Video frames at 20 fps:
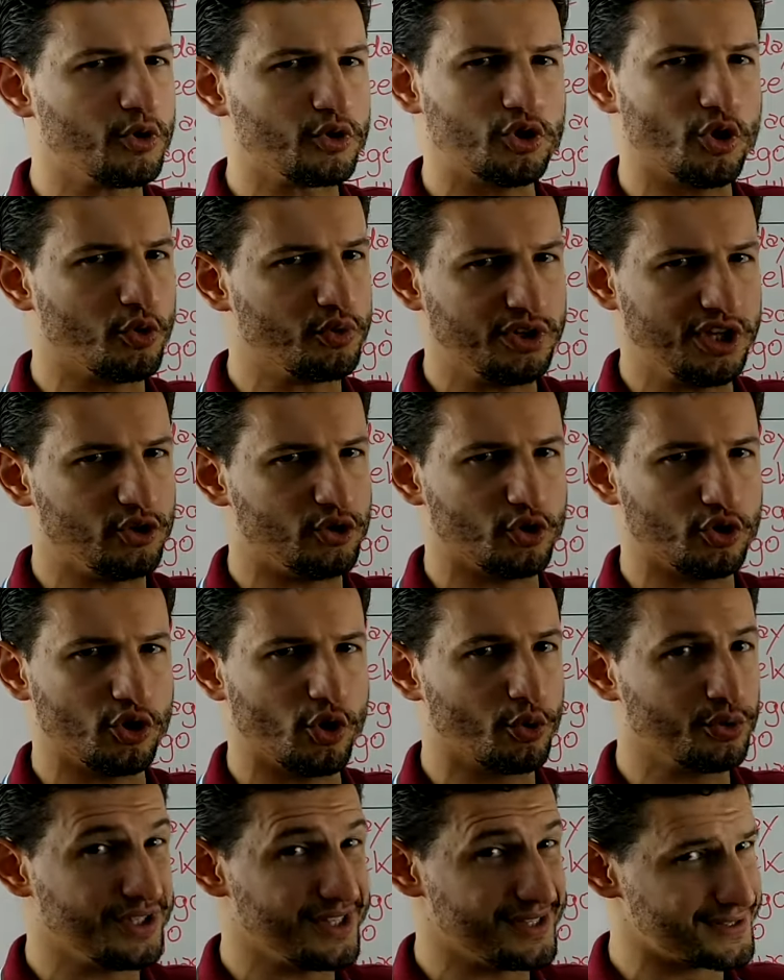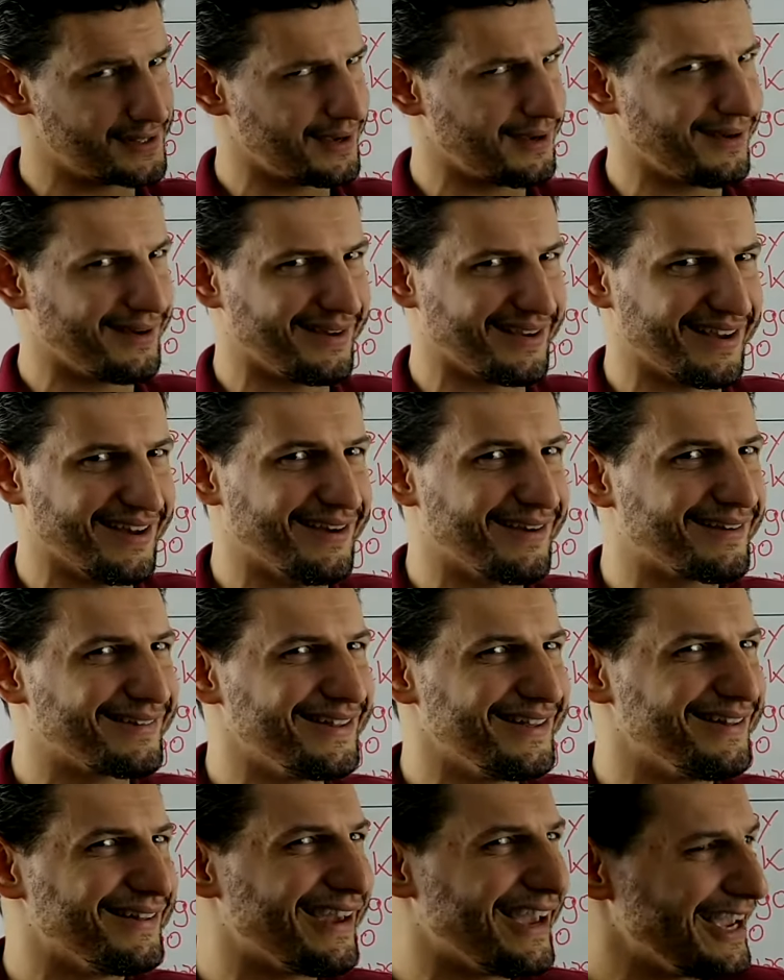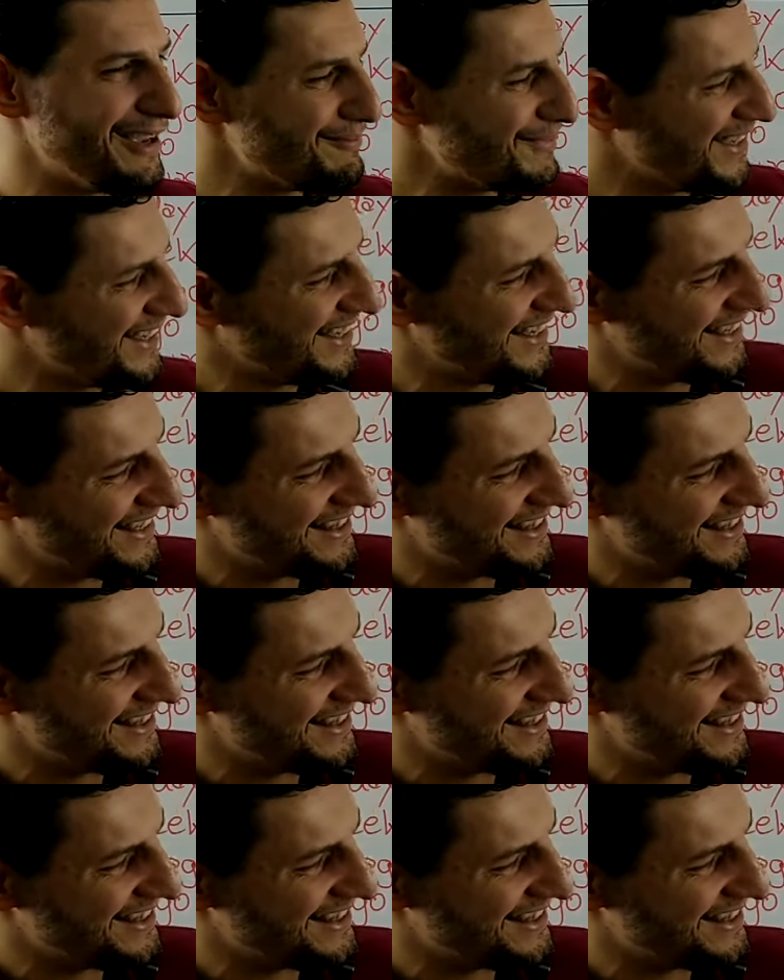you don't need to know this ugly name.